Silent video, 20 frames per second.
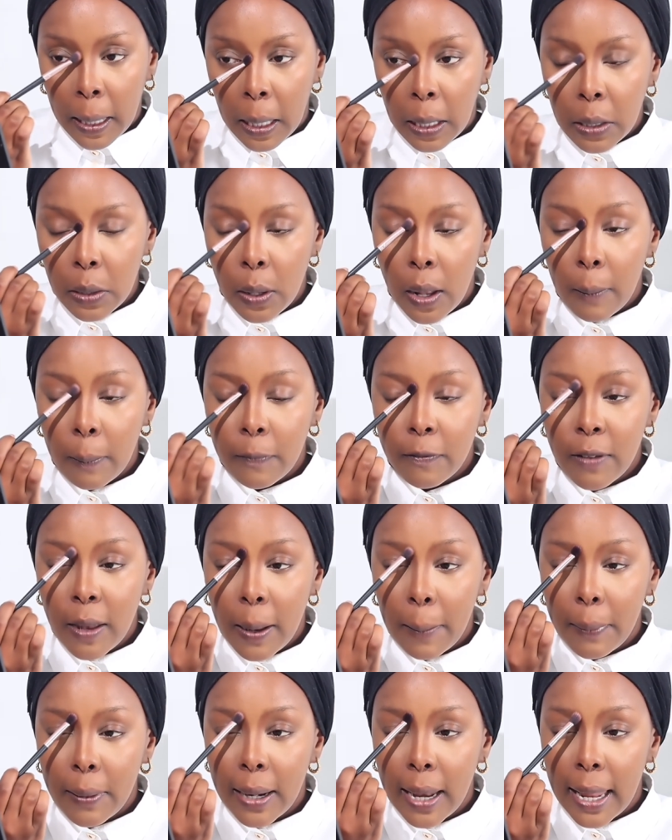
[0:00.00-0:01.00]
So after
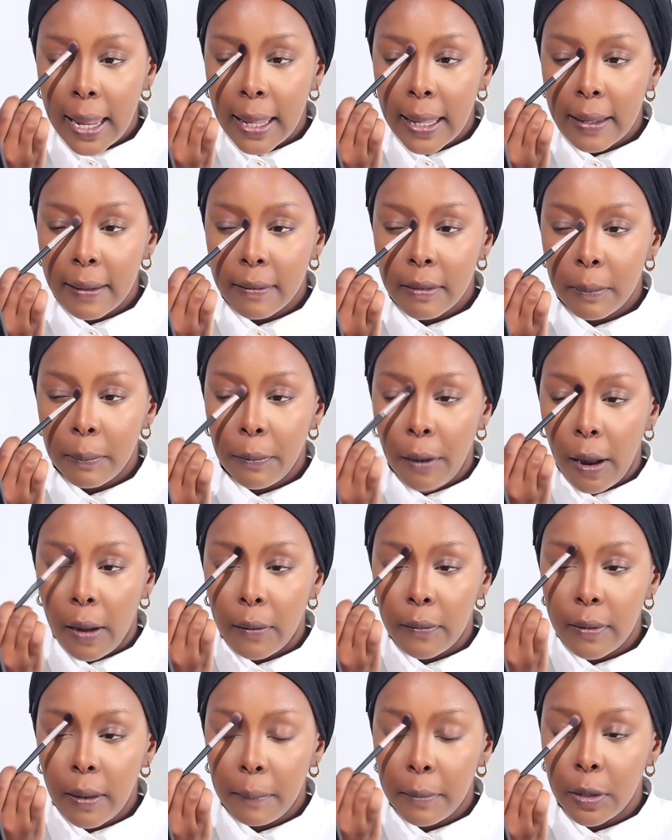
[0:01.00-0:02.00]
applying the
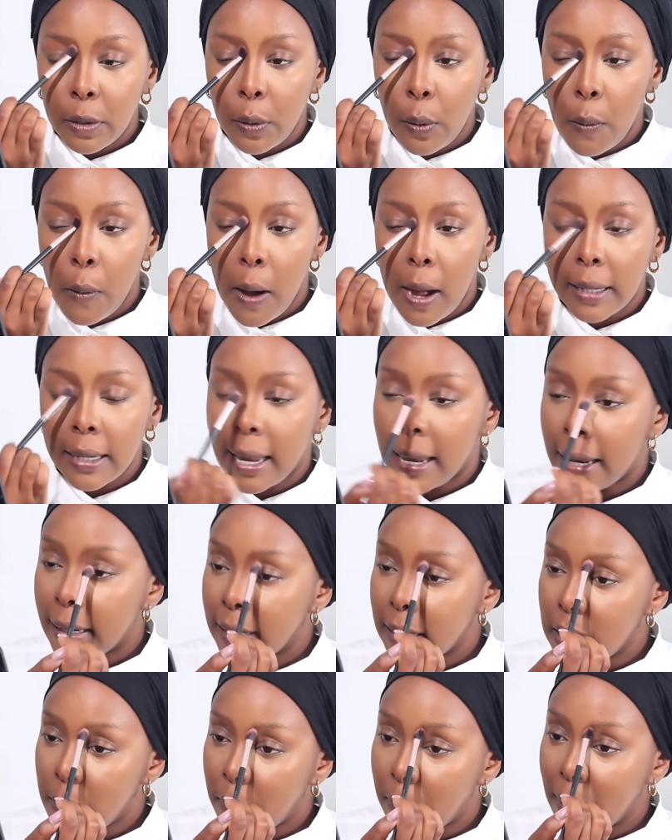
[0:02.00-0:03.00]
brown, I'm gonna go on
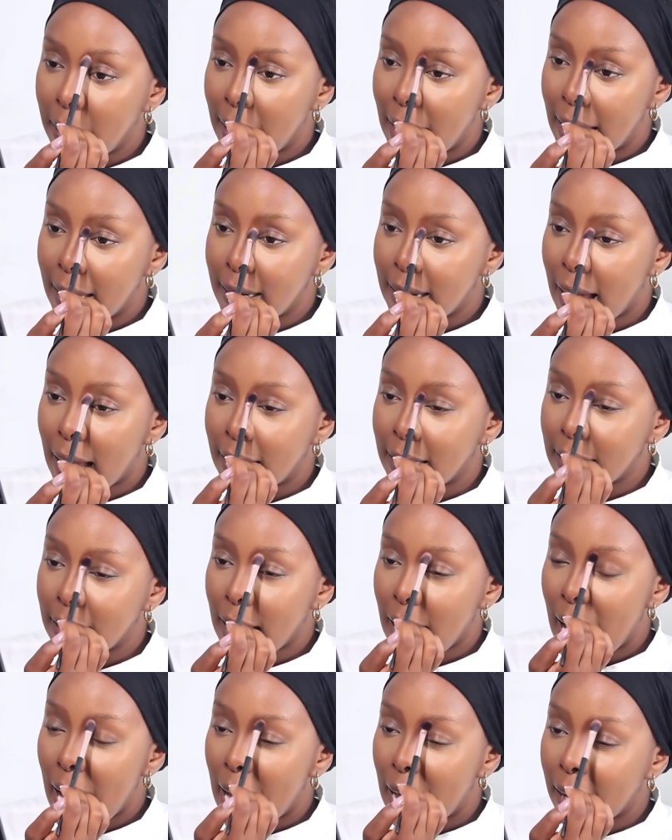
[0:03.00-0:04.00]
and blend under
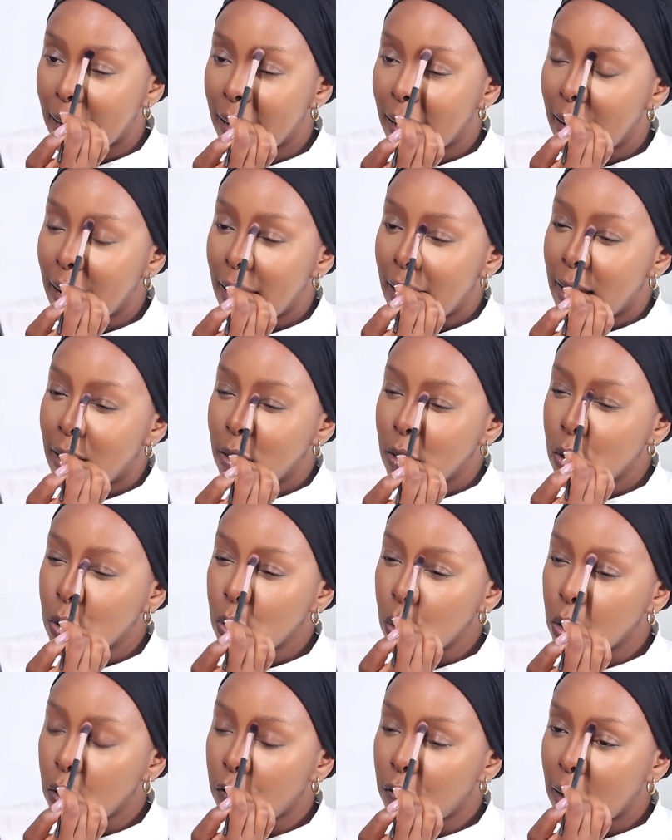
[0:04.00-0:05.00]
the eye,
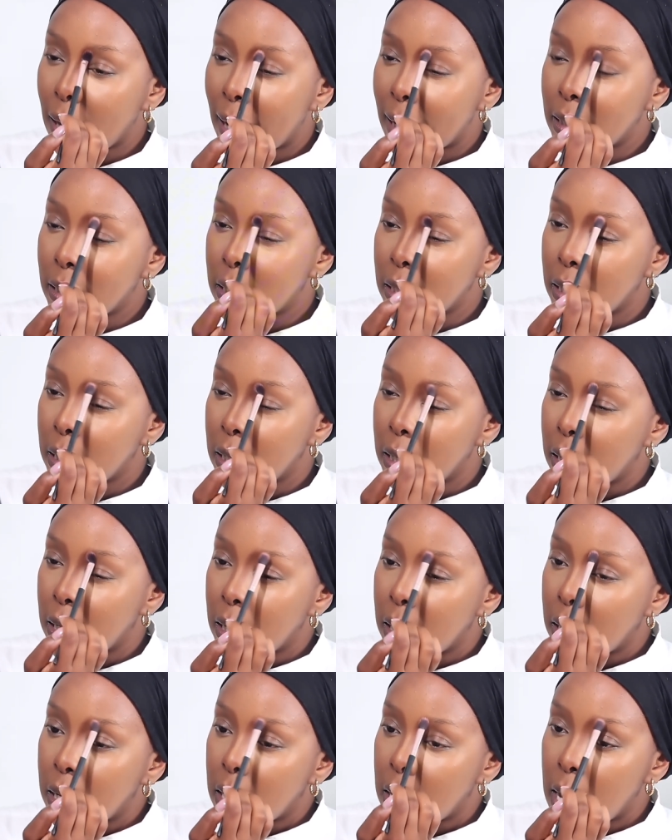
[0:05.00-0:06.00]
sort of like
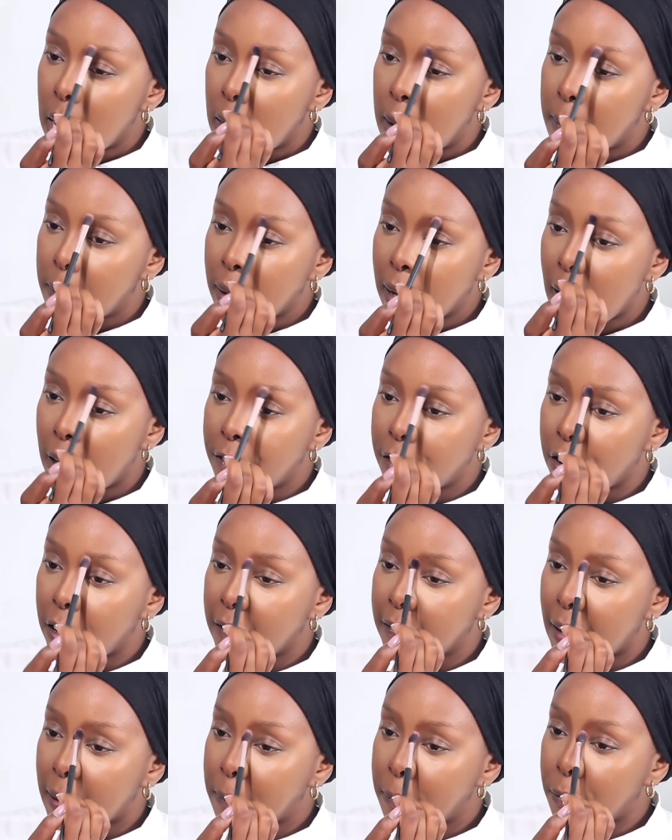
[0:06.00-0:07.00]
covering
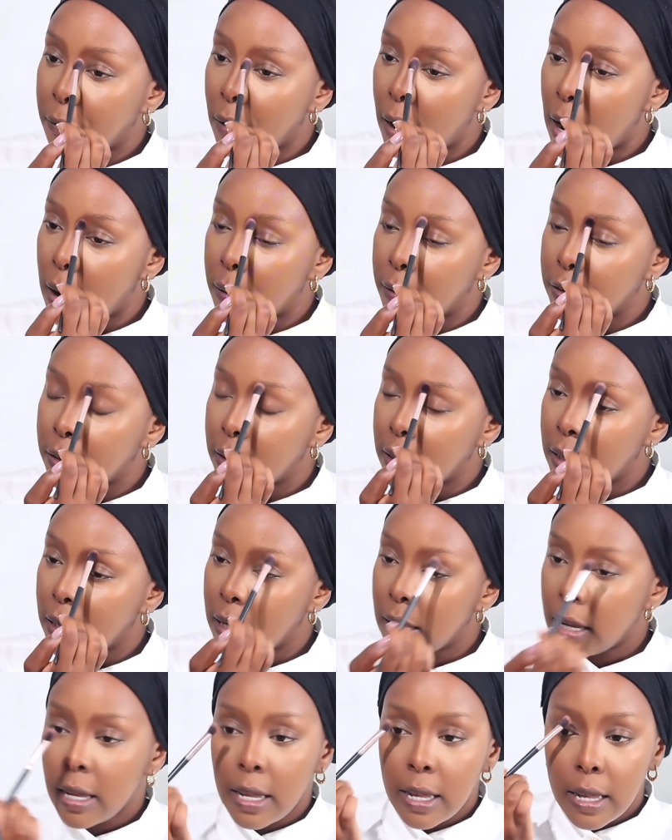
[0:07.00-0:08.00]
that brown
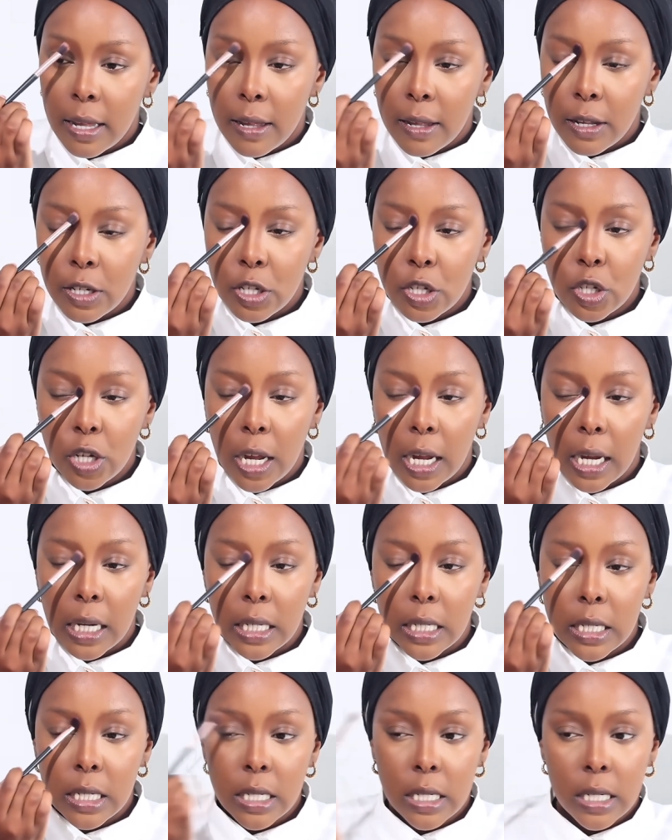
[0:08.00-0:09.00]

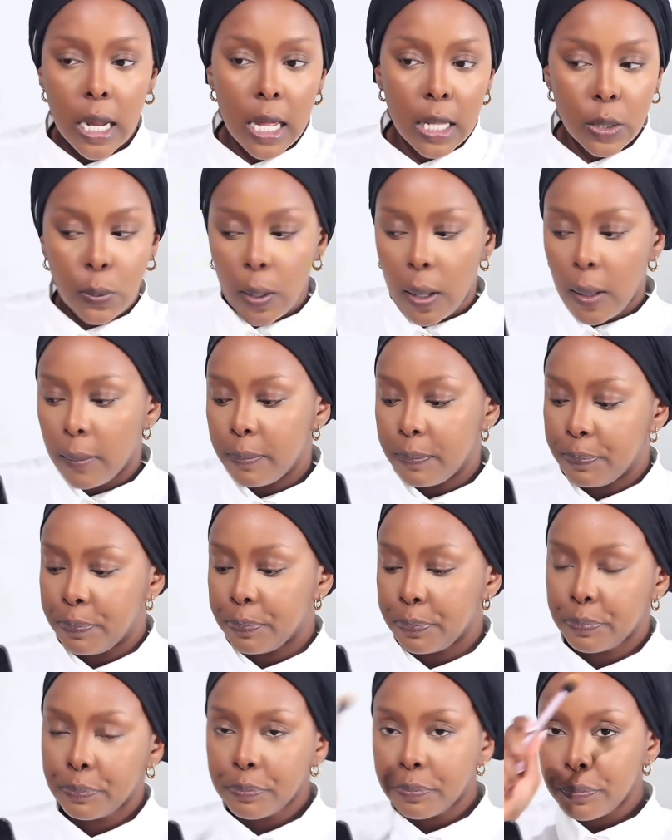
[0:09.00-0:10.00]
shade as well.
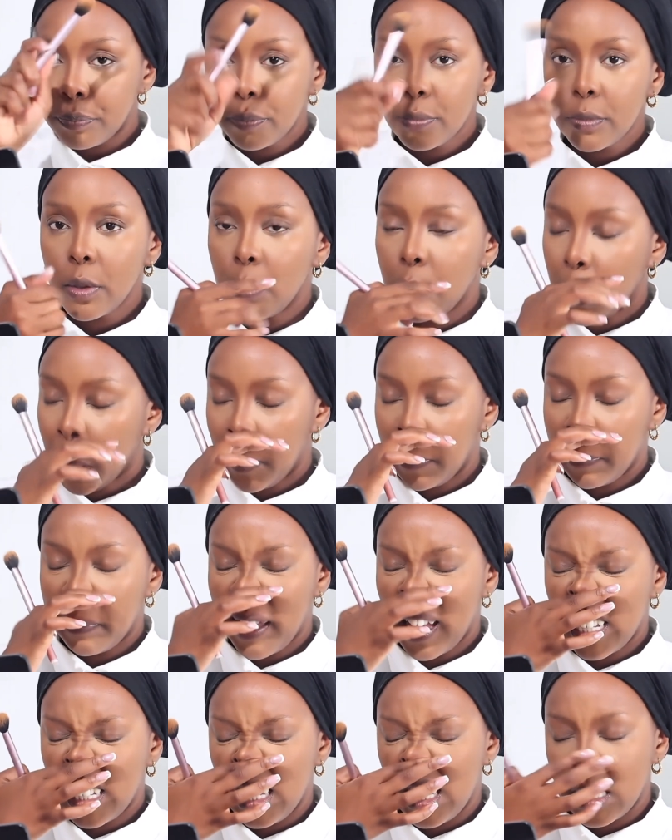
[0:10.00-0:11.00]
Going
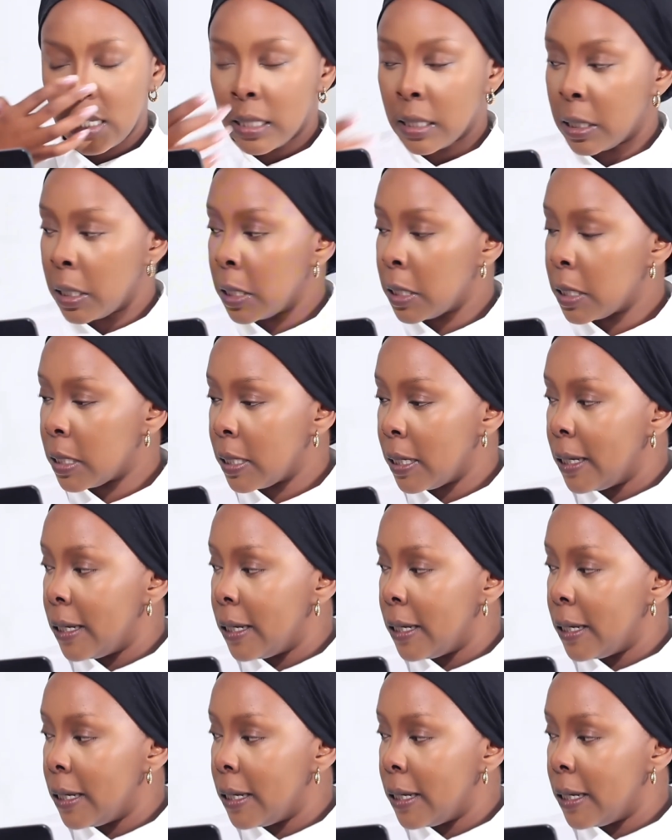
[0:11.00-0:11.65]
back using this